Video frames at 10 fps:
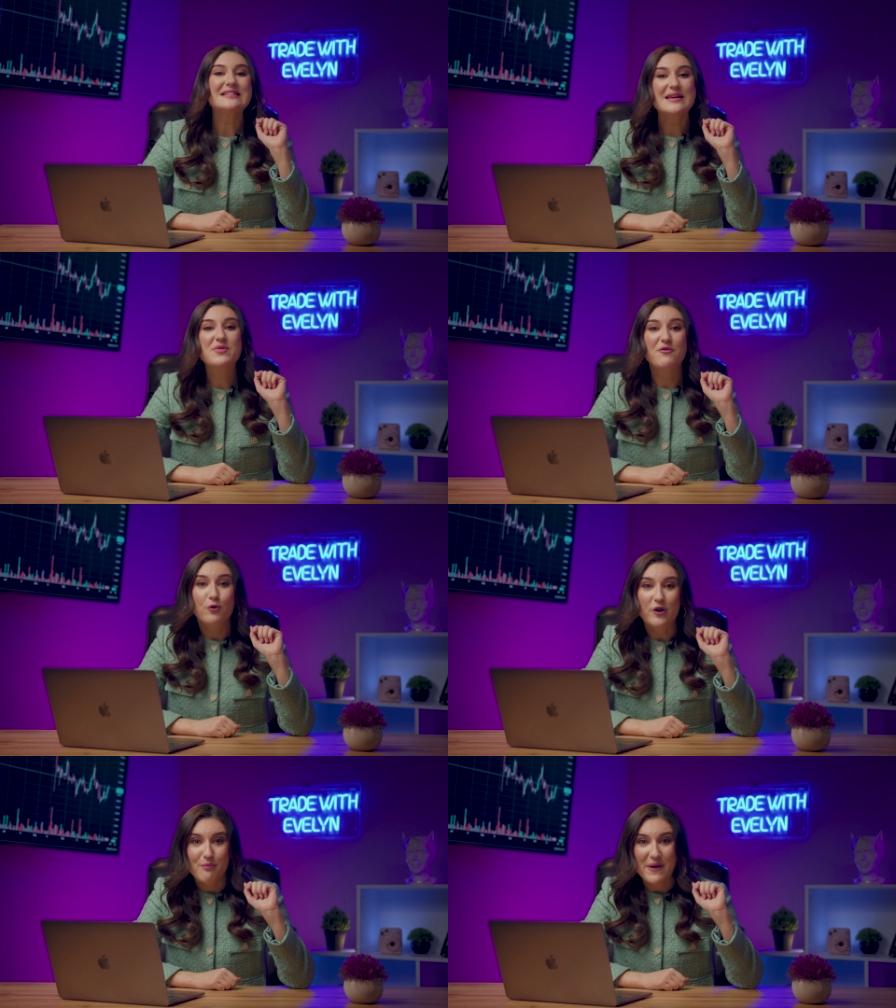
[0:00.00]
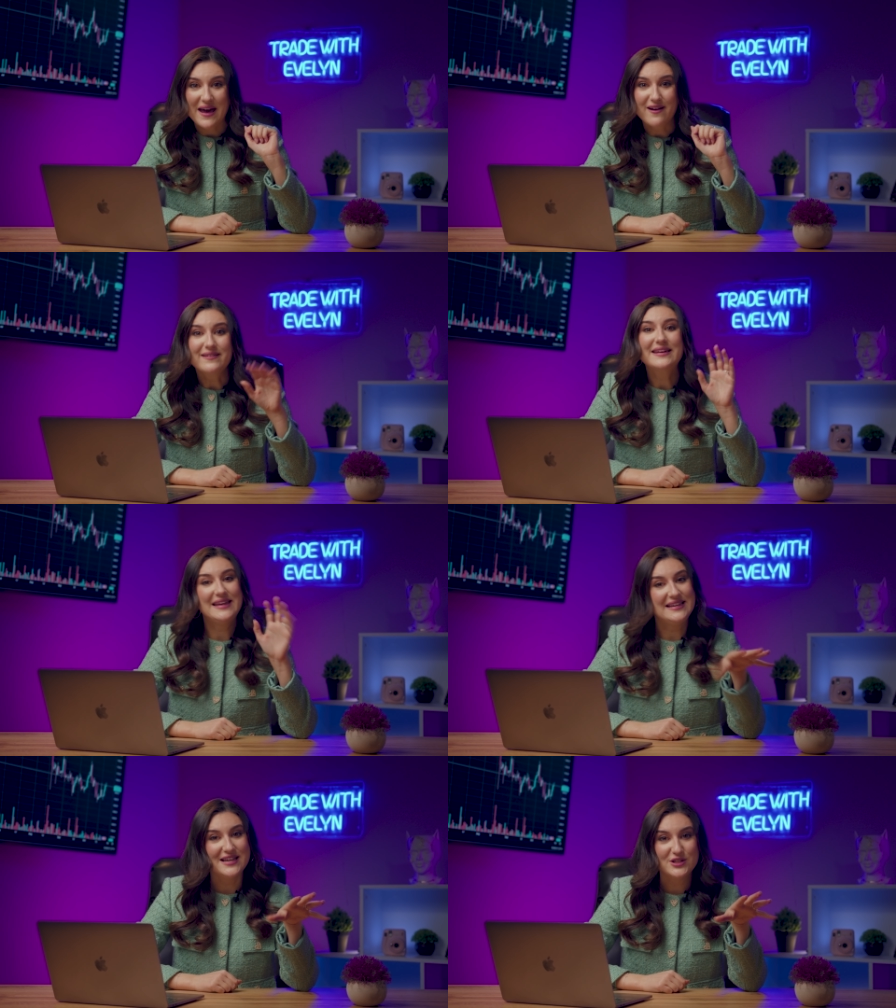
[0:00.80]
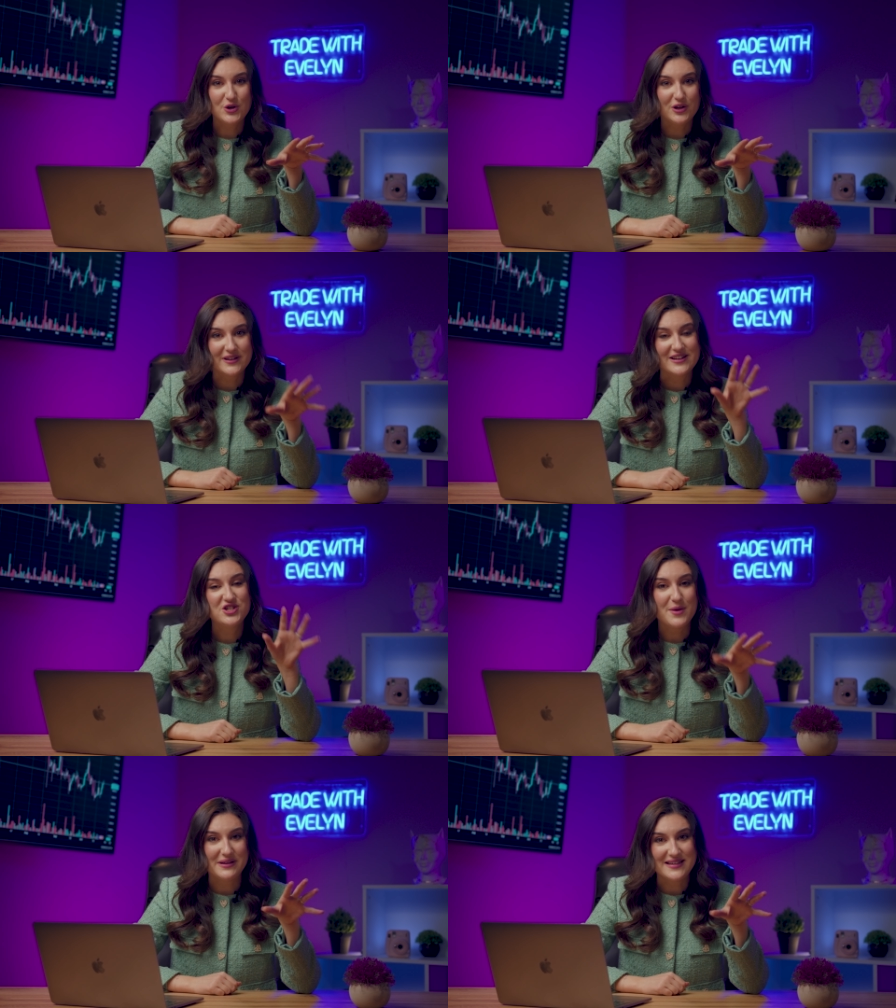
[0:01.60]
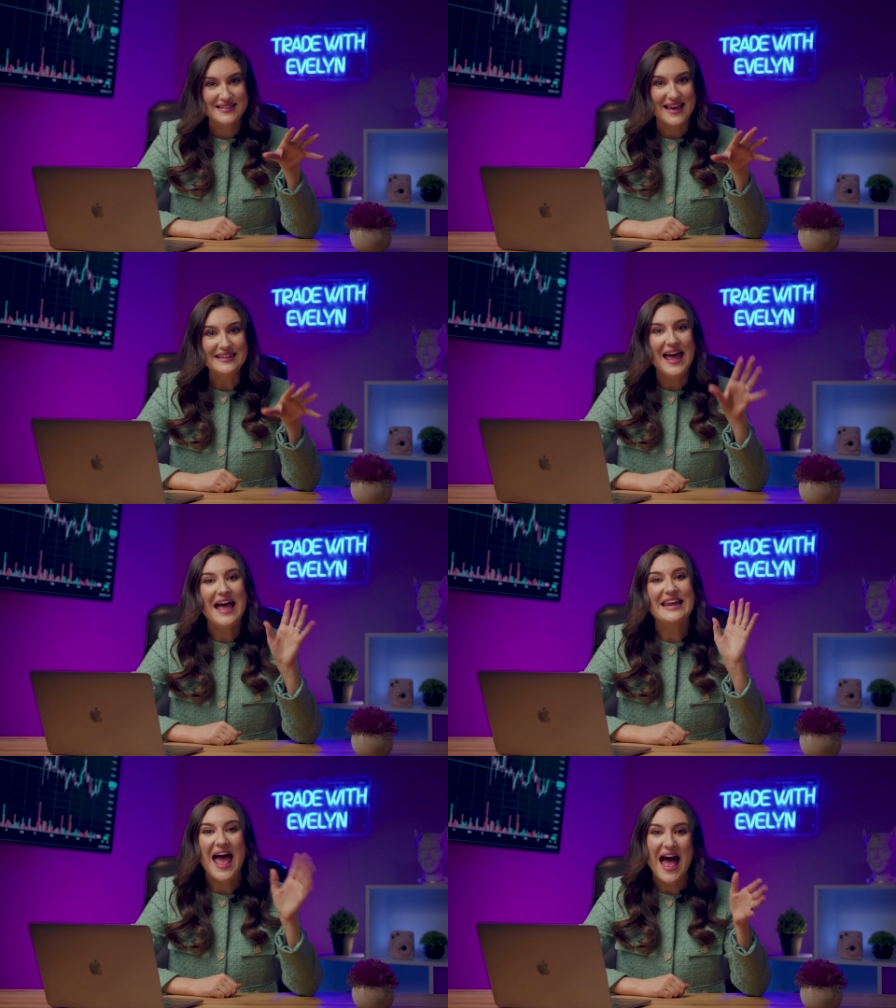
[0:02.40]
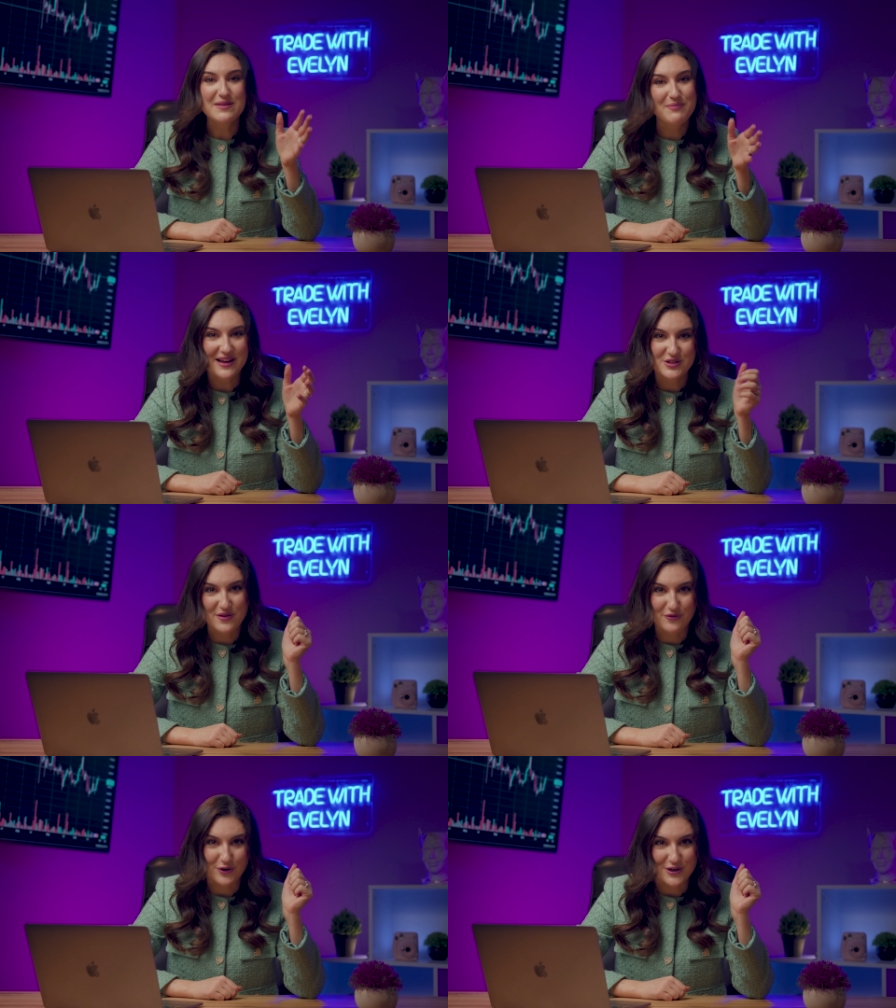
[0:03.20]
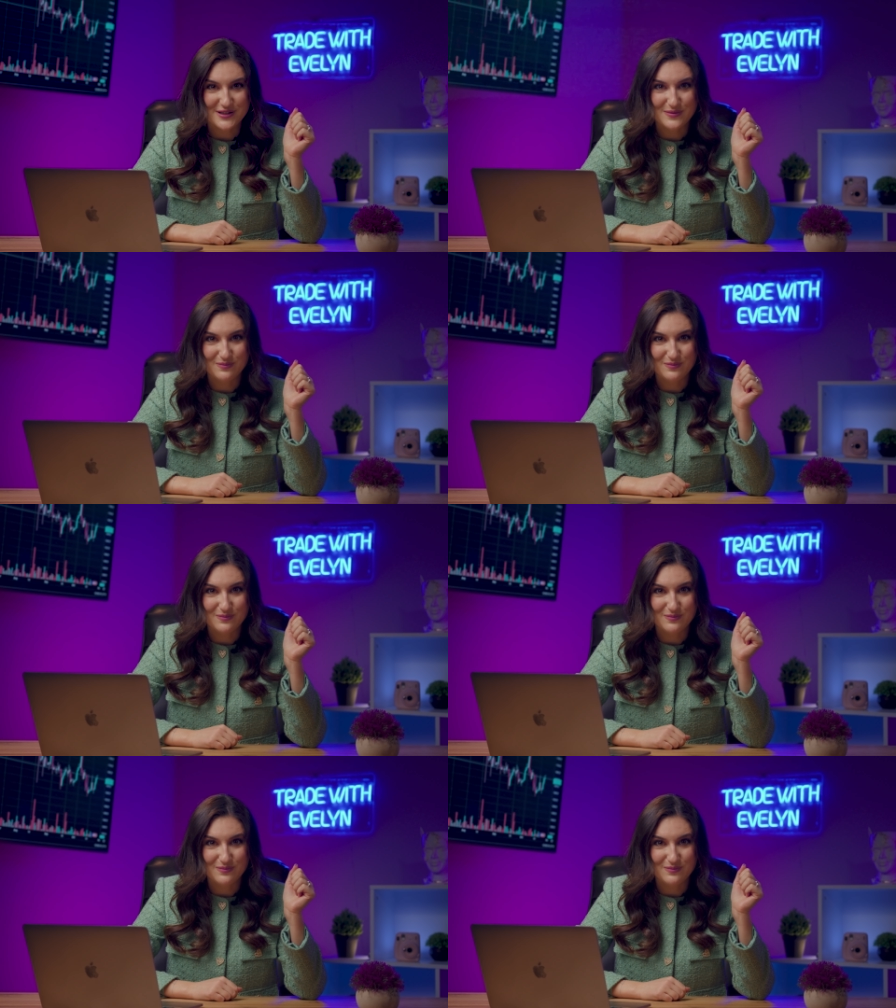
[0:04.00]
skip the fourth pair, Canadian dollar and Japanese yen, and head back to the first.